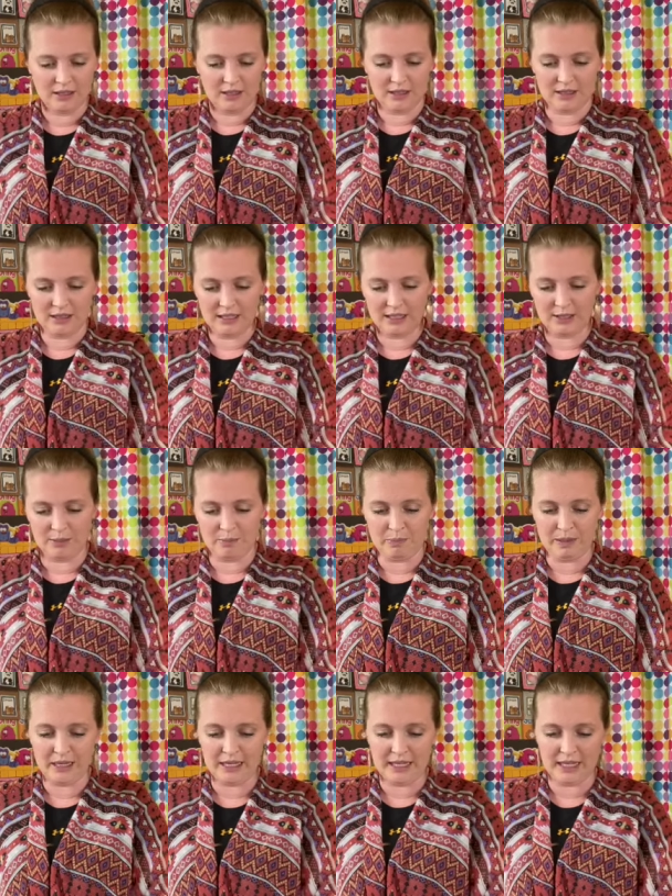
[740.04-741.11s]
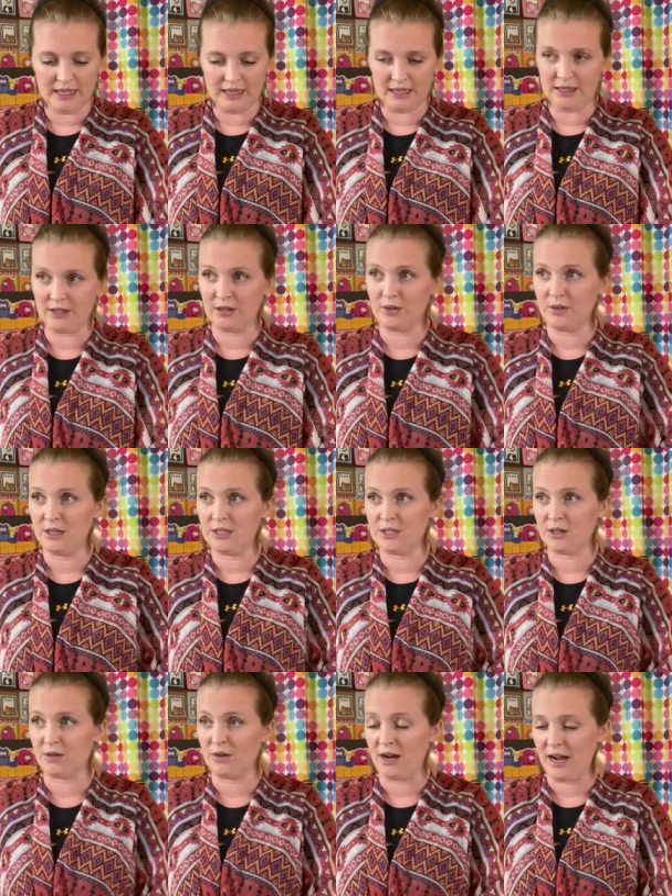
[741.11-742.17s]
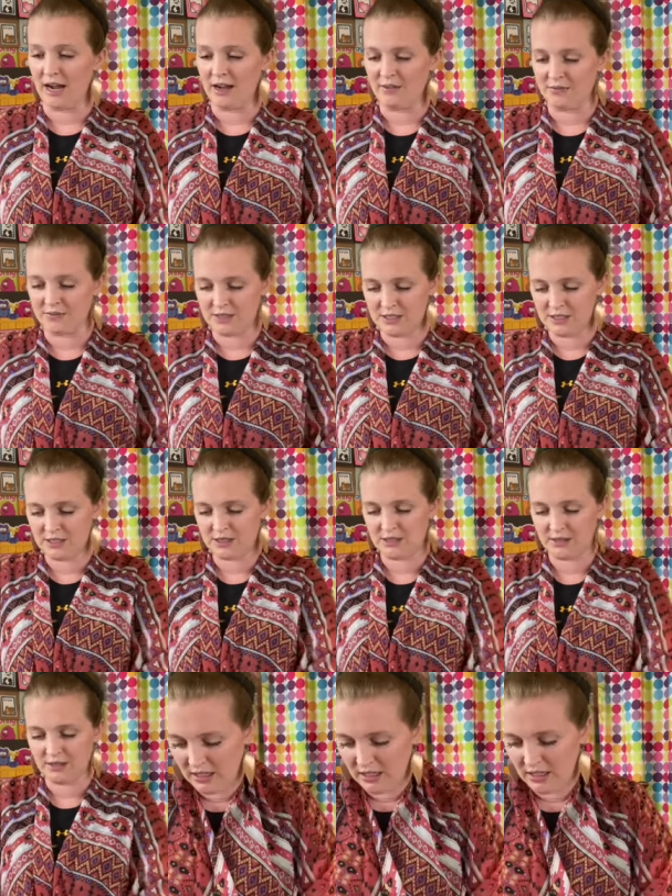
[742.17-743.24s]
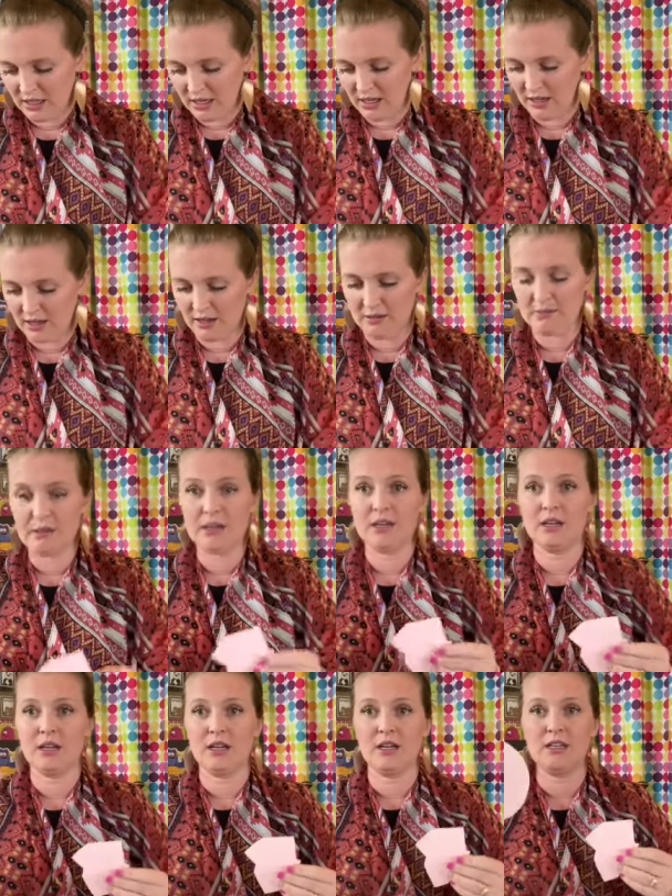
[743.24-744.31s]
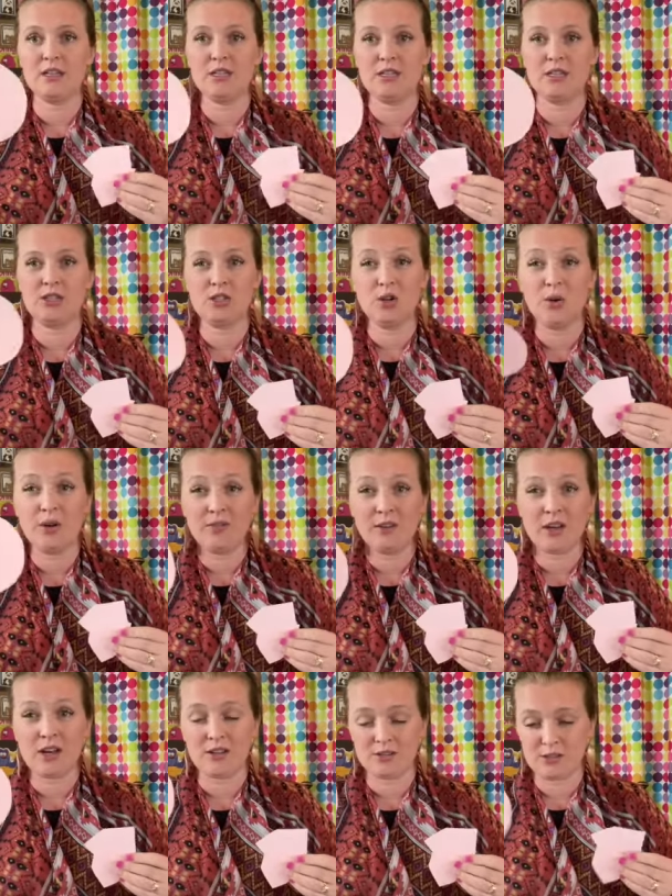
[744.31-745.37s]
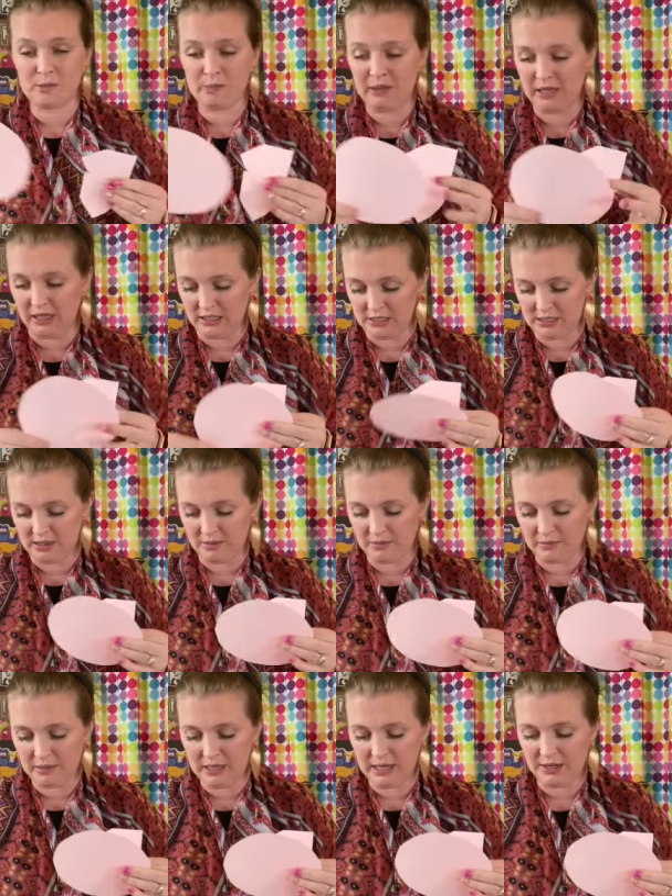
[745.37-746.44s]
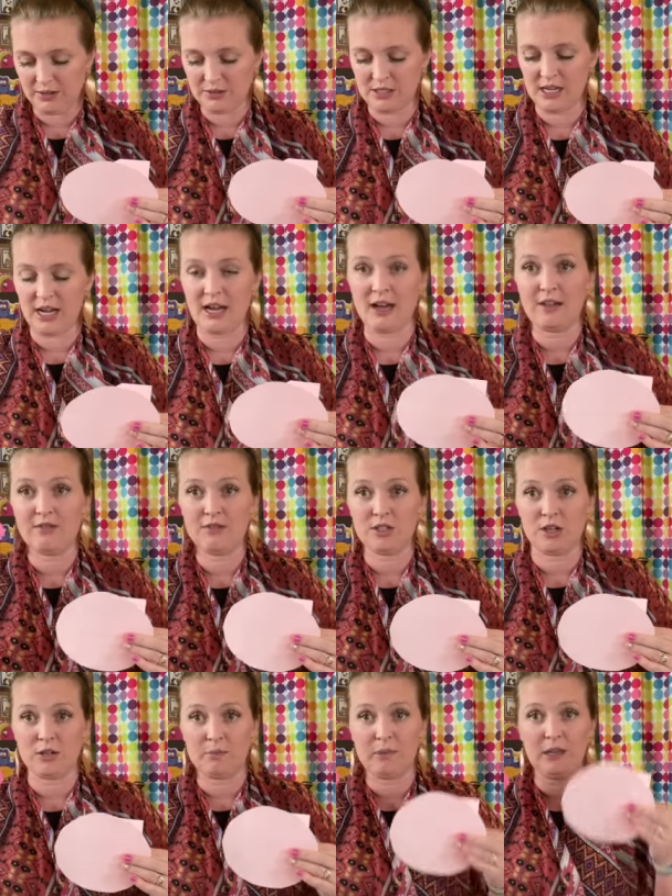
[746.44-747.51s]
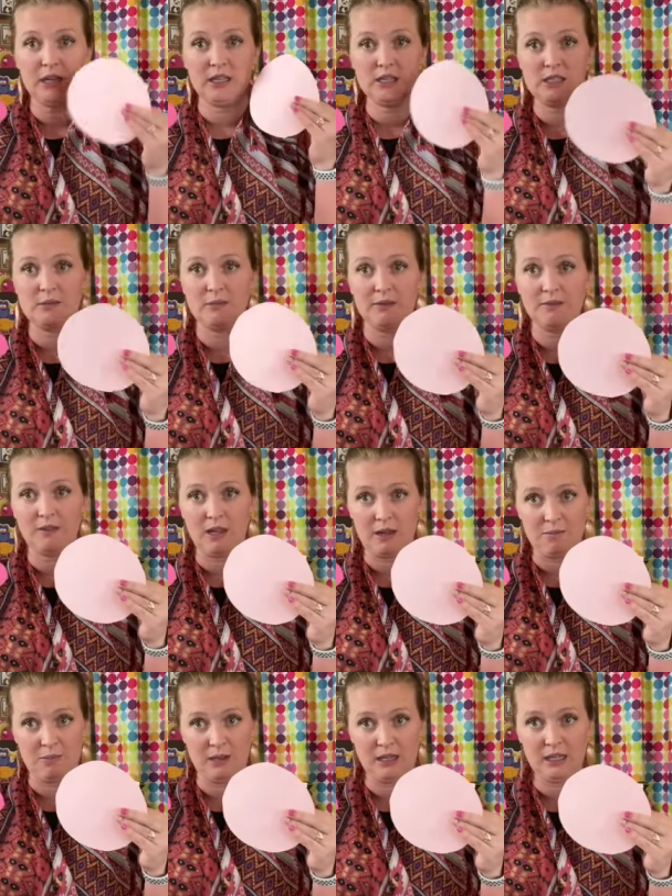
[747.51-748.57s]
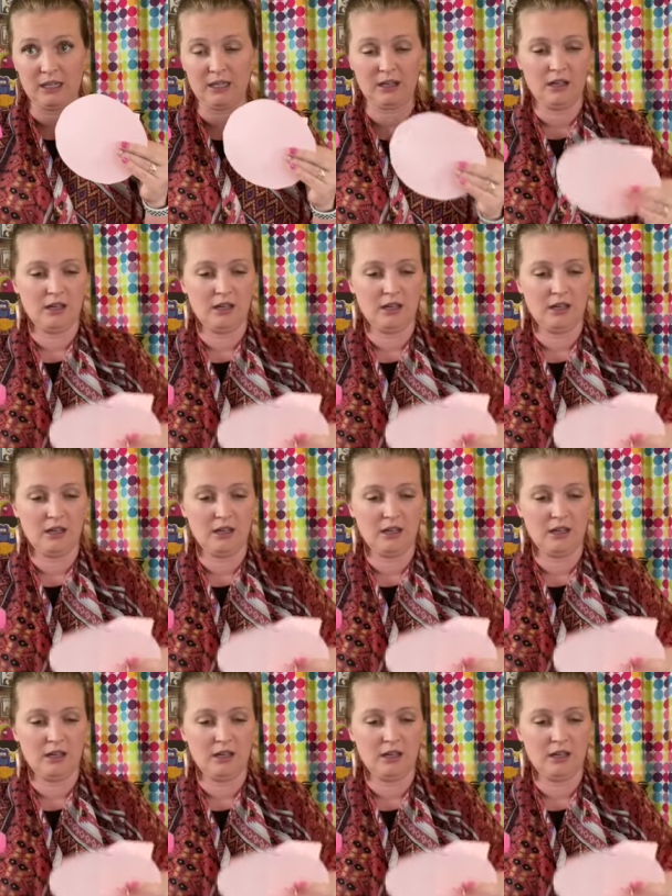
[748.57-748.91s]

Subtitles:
little piggy that they're going to craft. There's 2 different colors of pink. Some kiddos have dark pink and some have light pink.